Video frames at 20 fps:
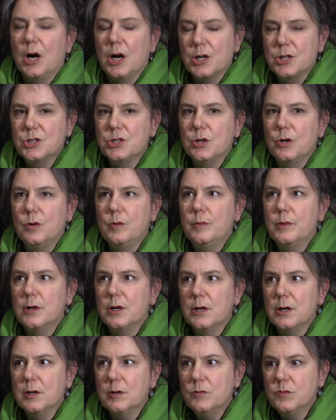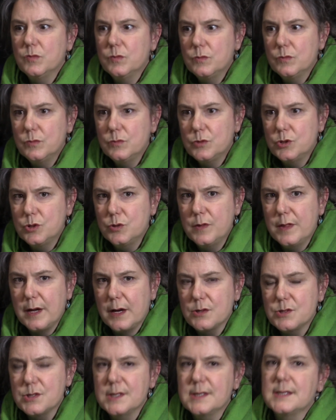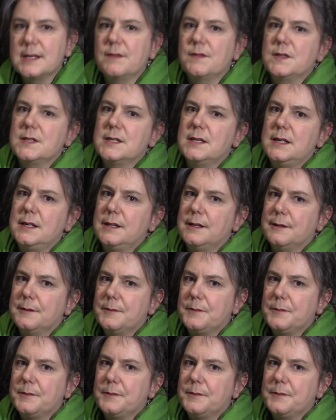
October 2017.